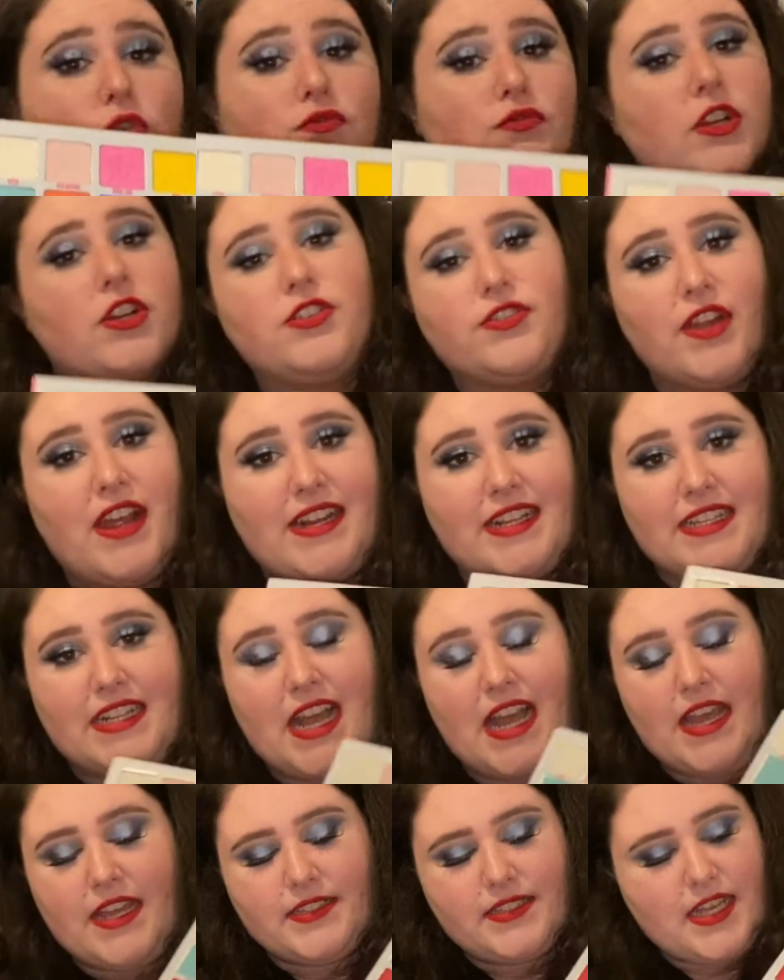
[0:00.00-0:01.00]
regret it.
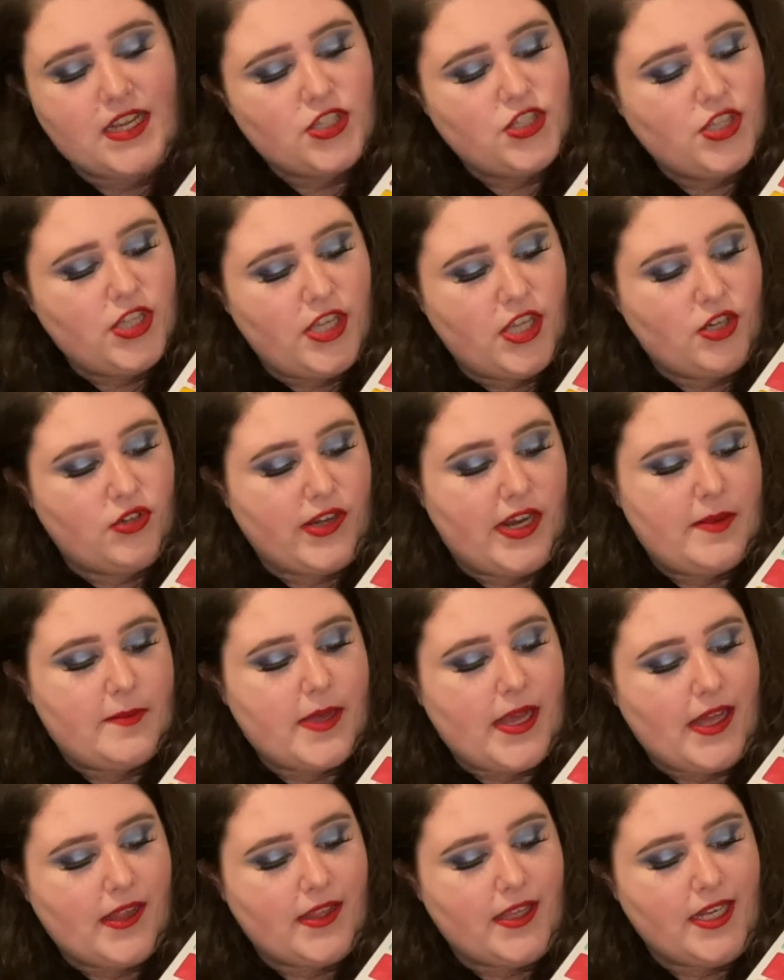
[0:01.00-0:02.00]
It's actually a great
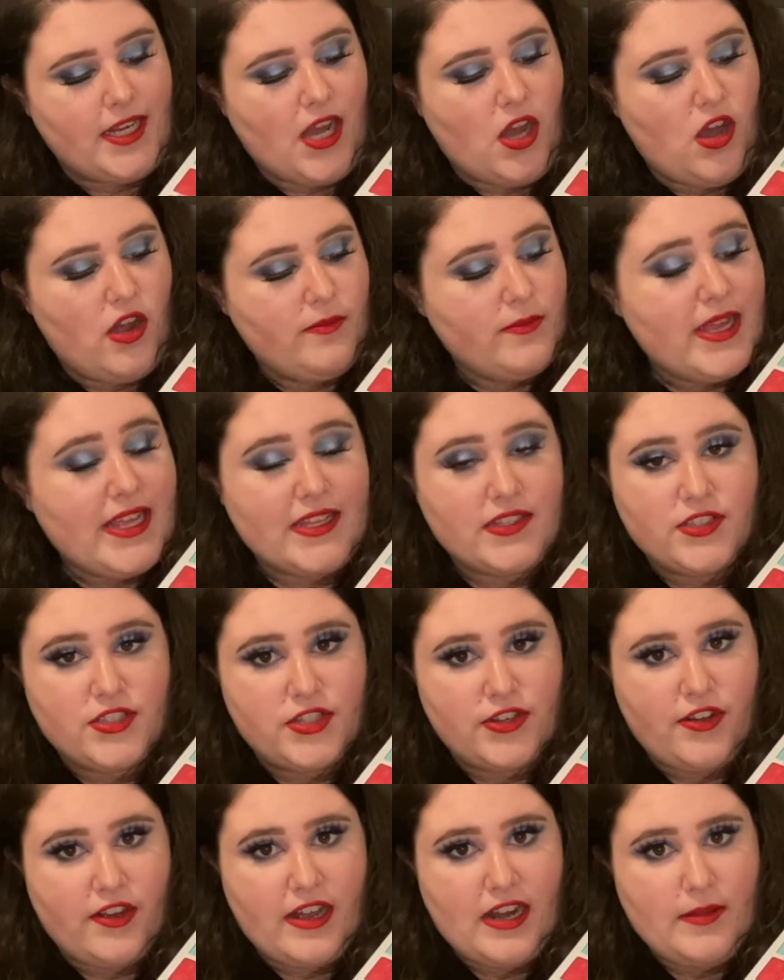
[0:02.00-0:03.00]
palette. On my
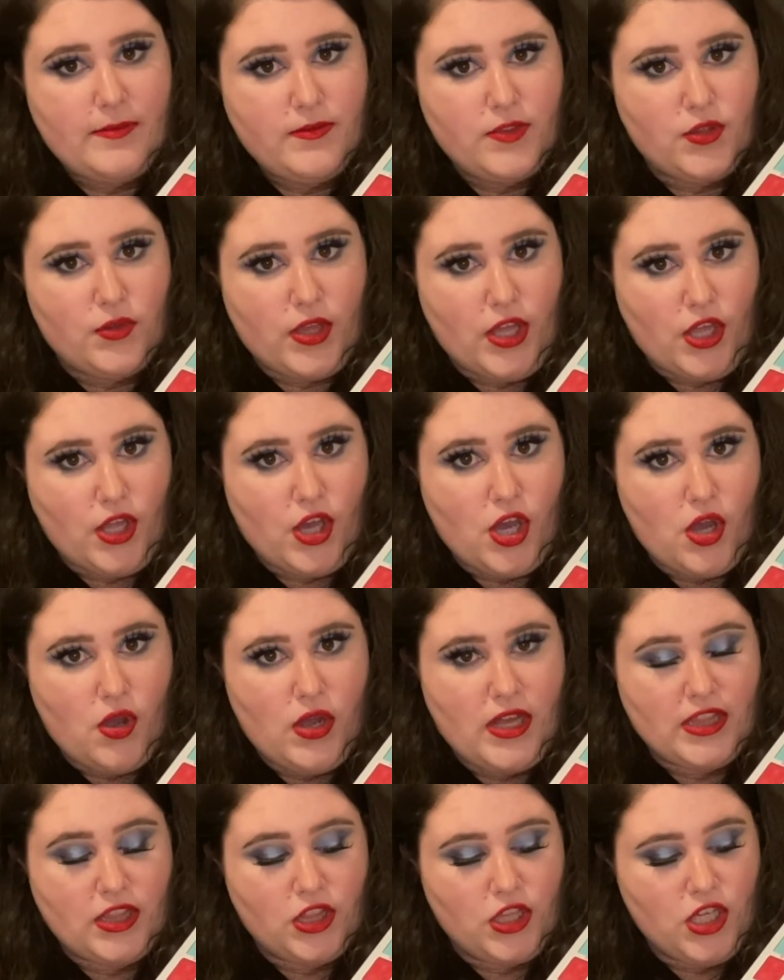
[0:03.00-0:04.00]
Instagram, you can go
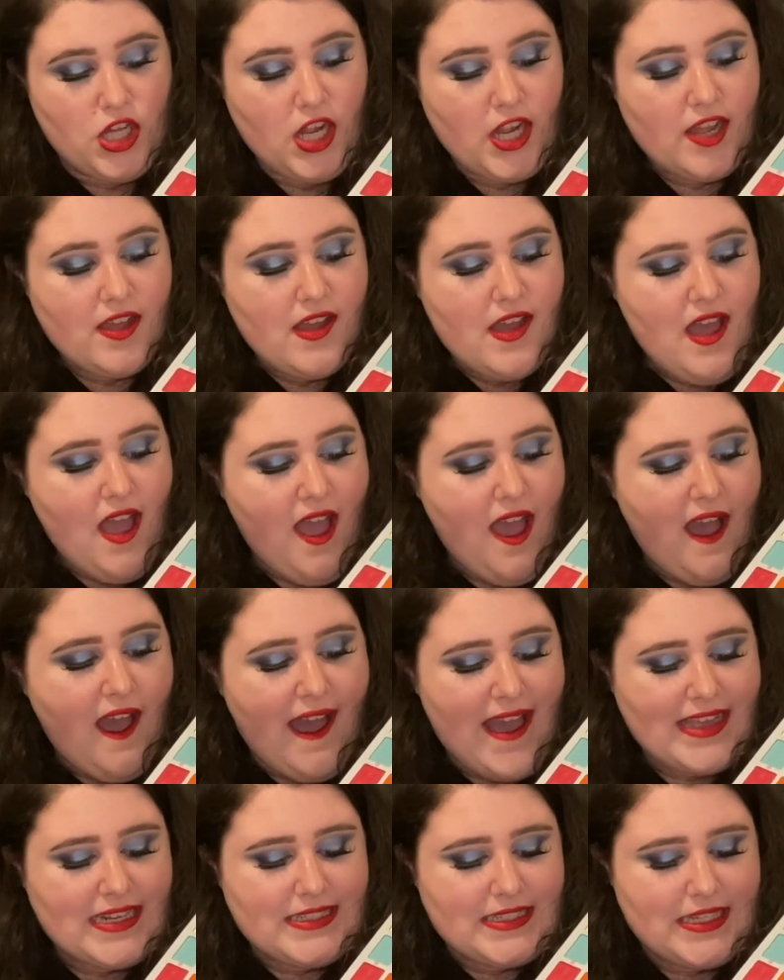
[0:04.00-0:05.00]
and look.
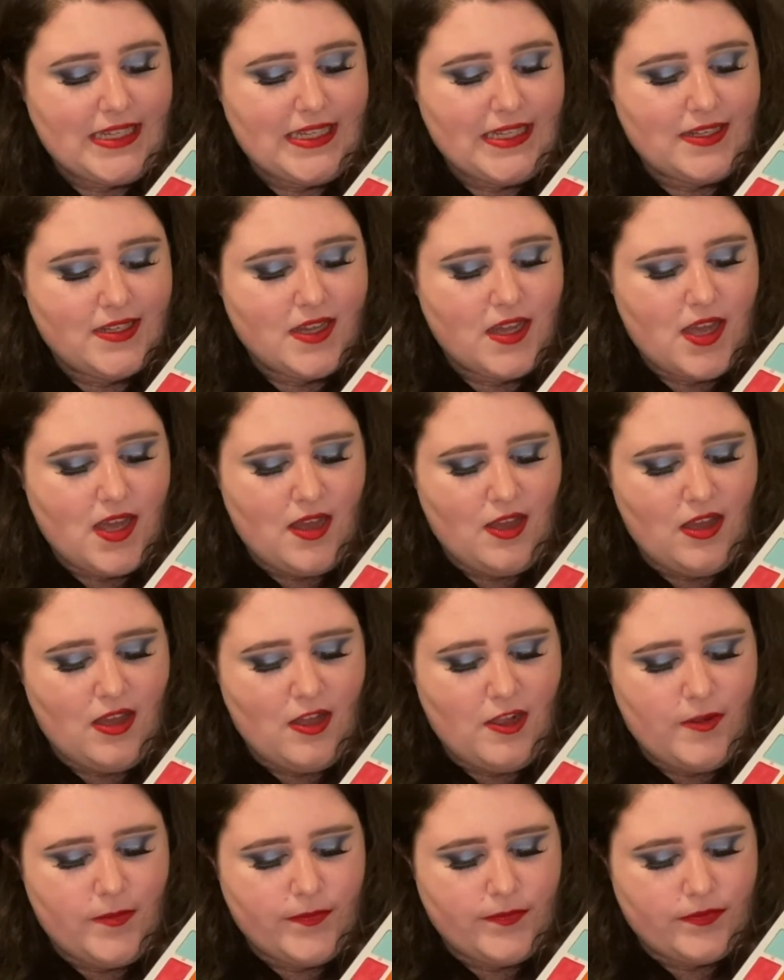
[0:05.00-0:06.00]
I did
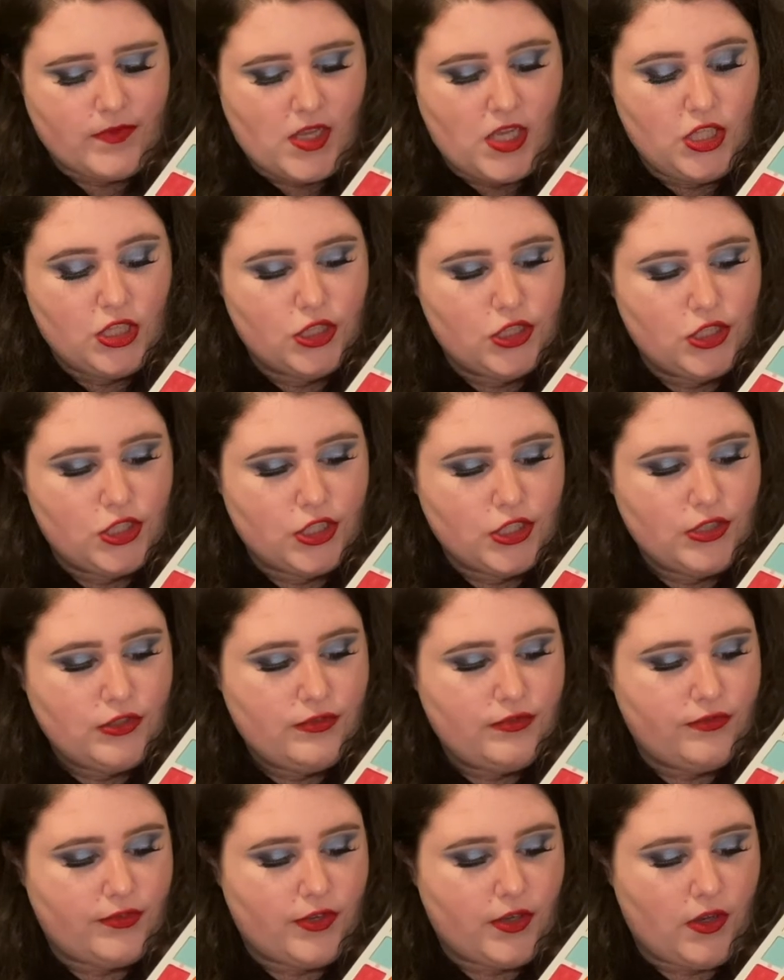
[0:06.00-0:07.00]
a look
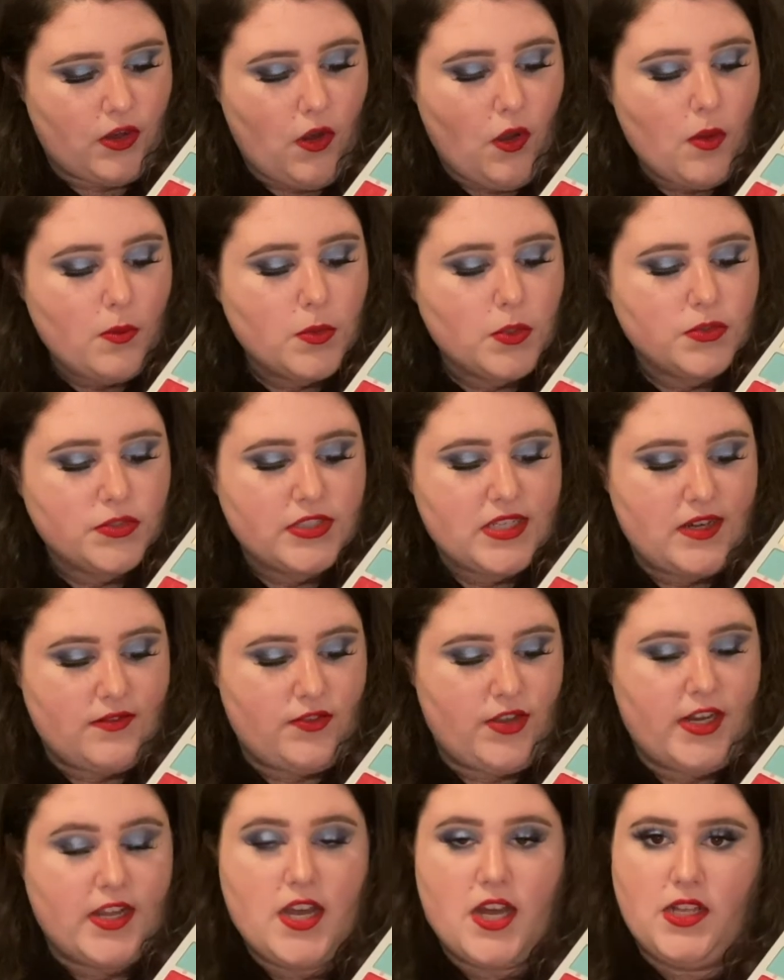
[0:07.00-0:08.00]
for almost
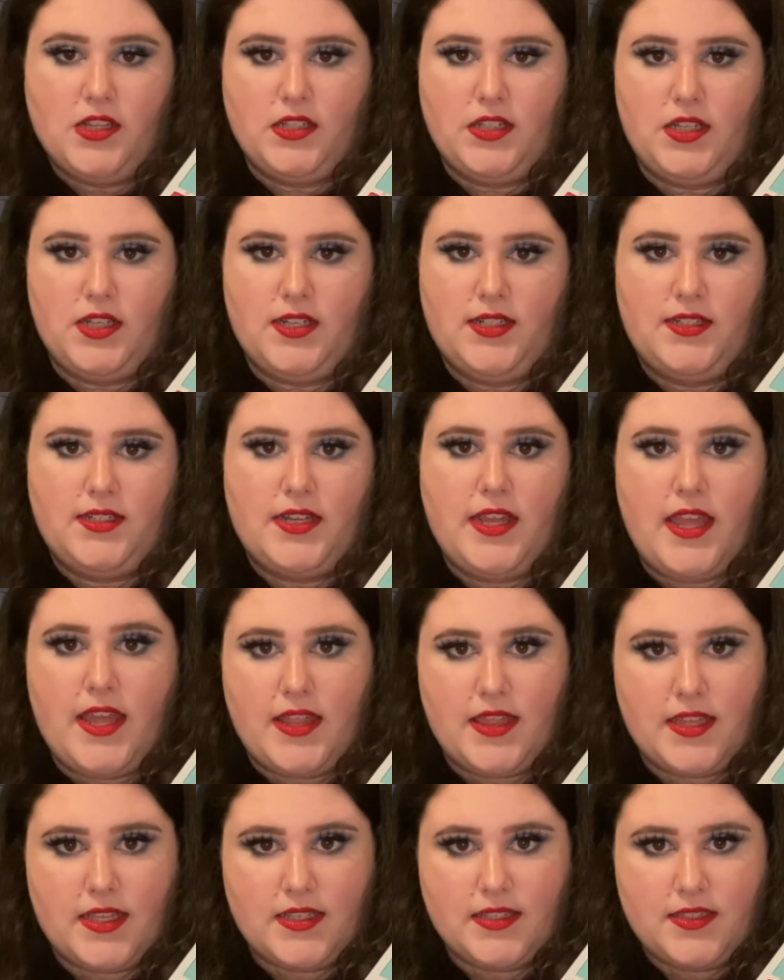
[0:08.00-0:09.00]
every color
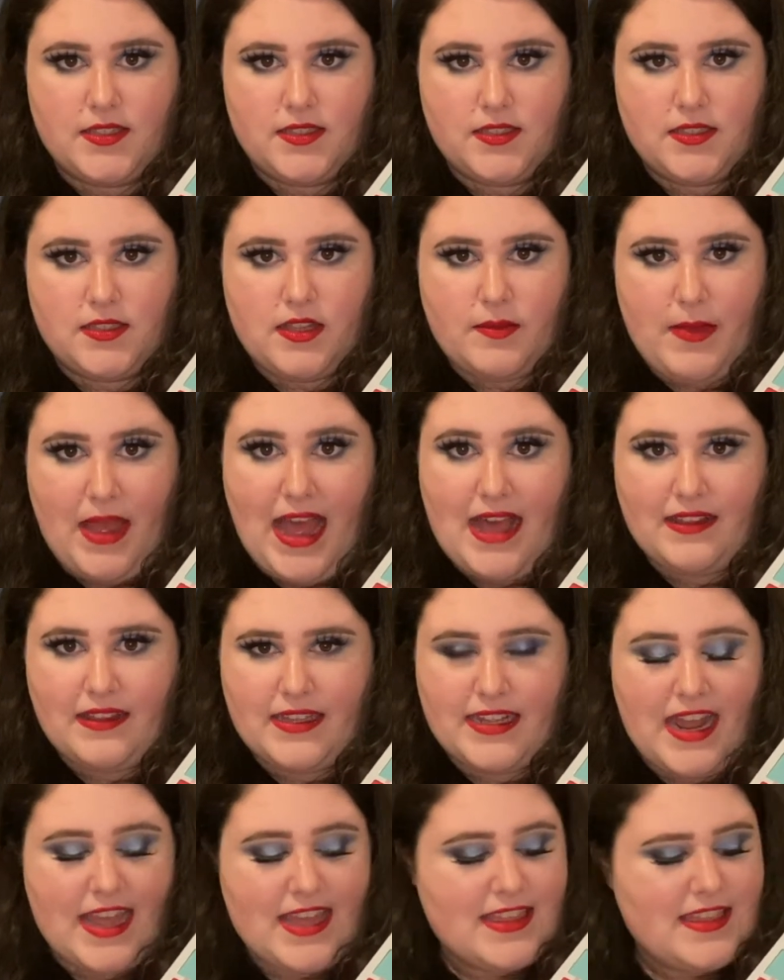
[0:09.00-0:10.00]
in this
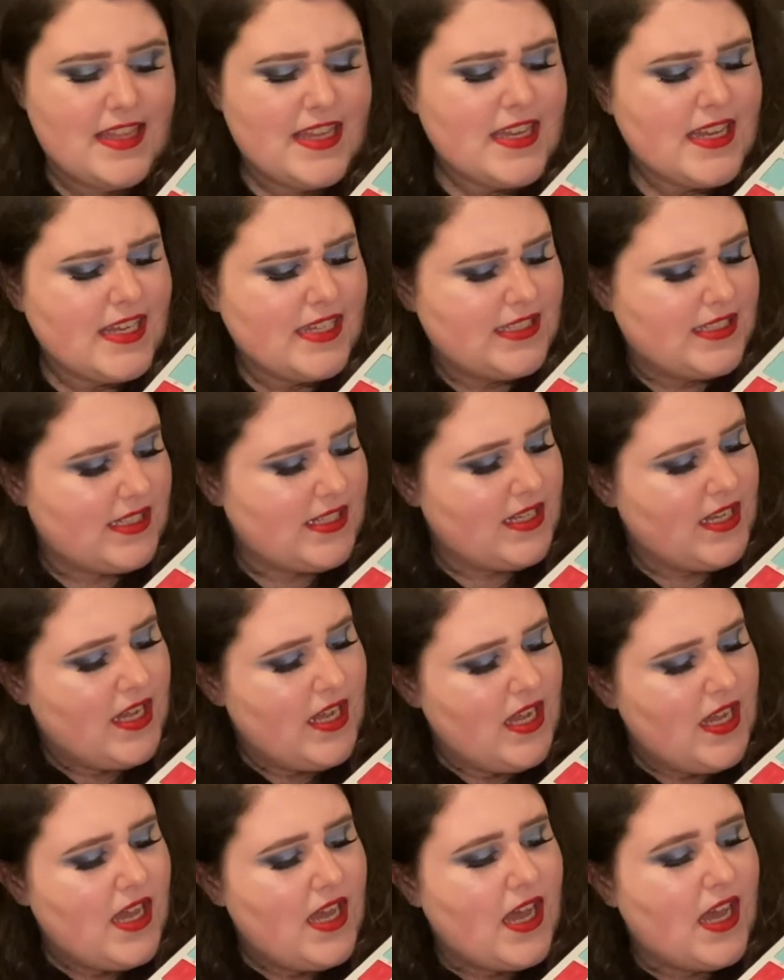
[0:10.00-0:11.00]
palette. I think I
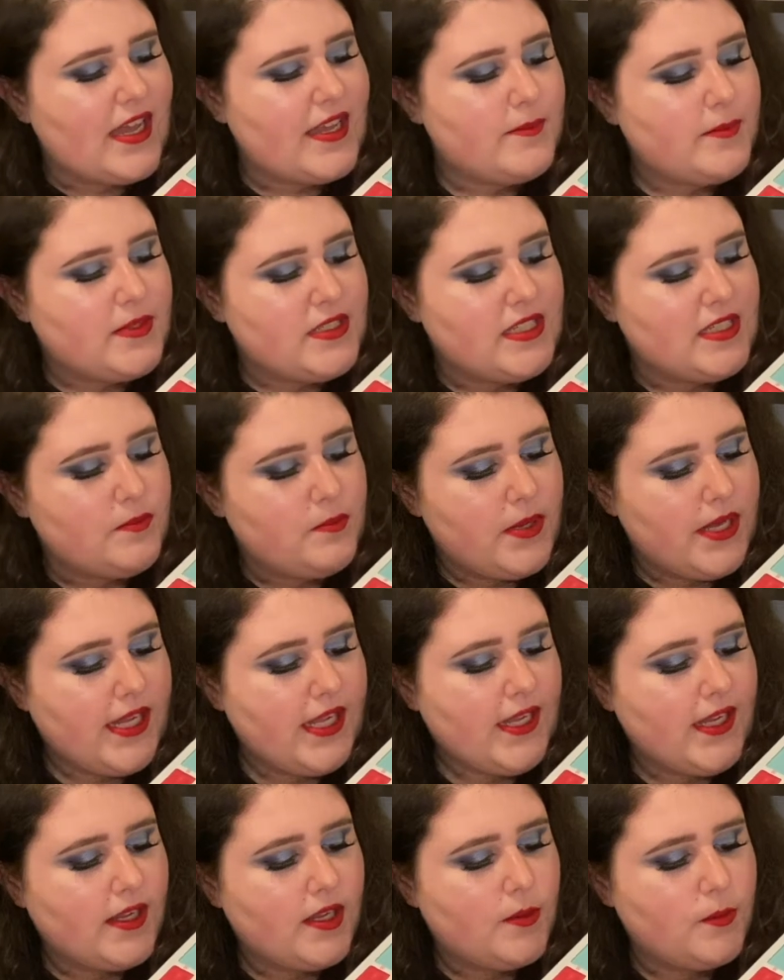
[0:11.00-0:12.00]
did
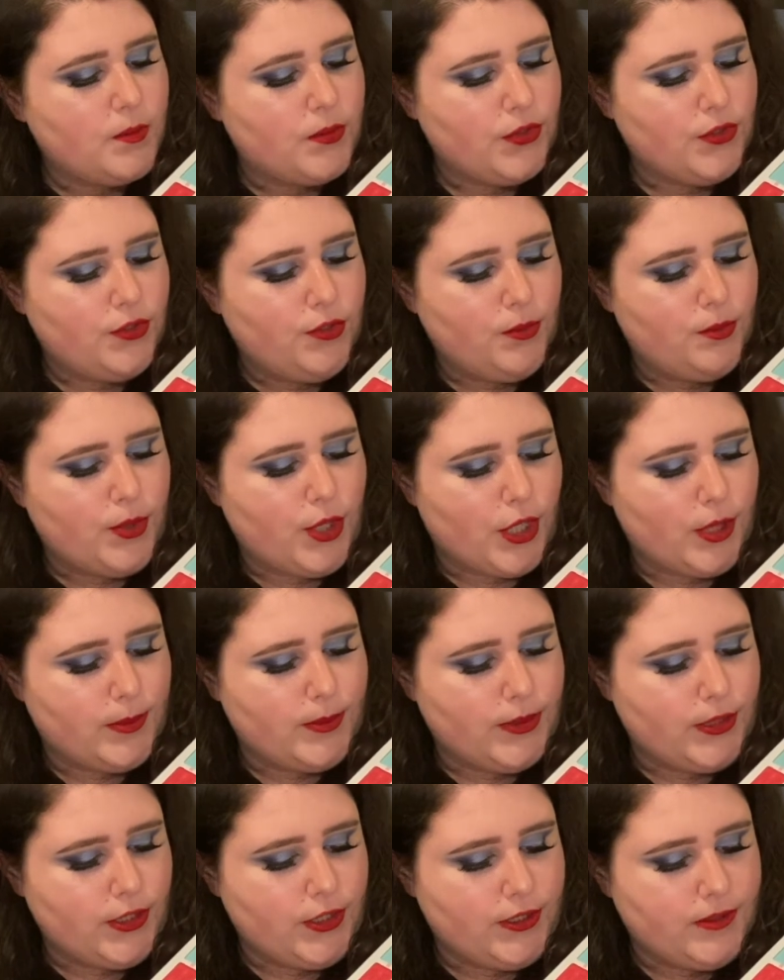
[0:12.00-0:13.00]
pink, blue,
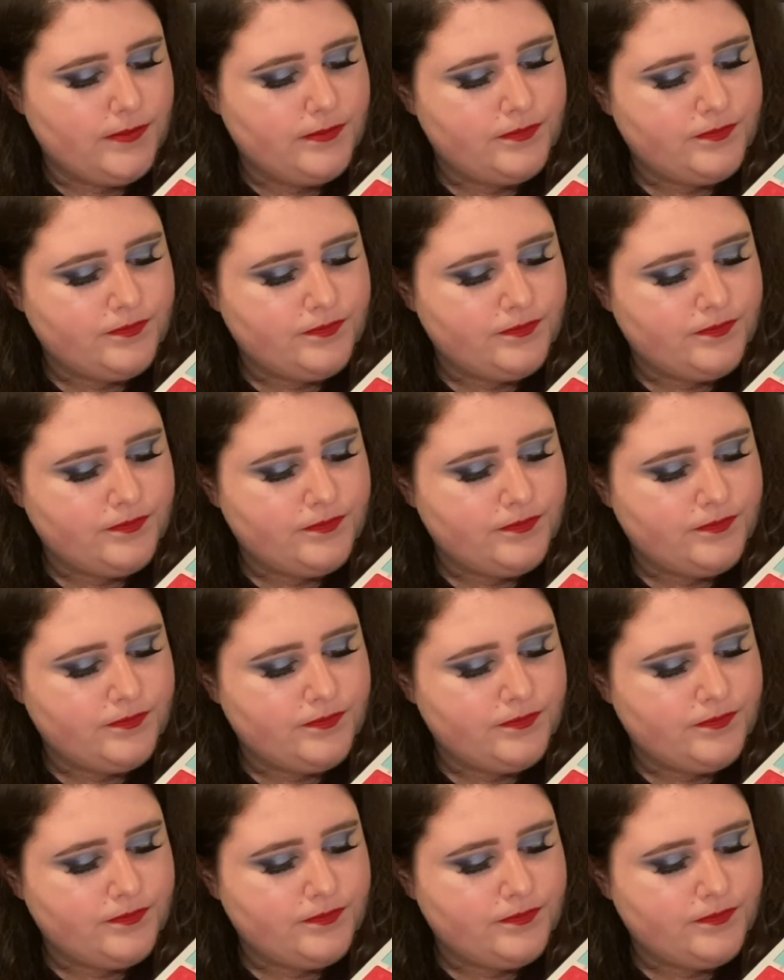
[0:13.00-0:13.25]
purple,